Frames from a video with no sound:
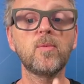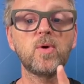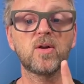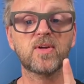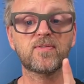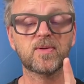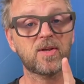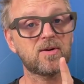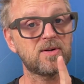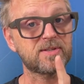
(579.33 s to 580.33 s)
We also have
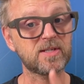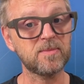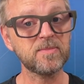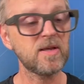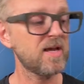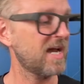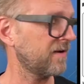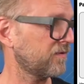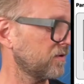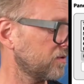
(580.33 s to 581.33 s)
something called dimmed. And
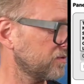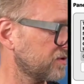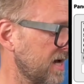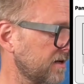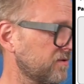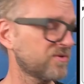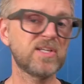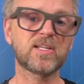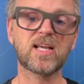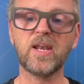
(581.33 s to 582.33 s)
if you use that, you
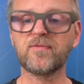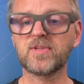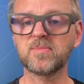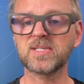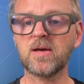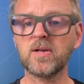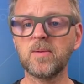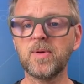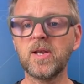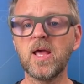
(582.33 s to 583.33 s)
see it kind of dims out a
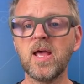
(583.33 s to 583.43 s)
little bit.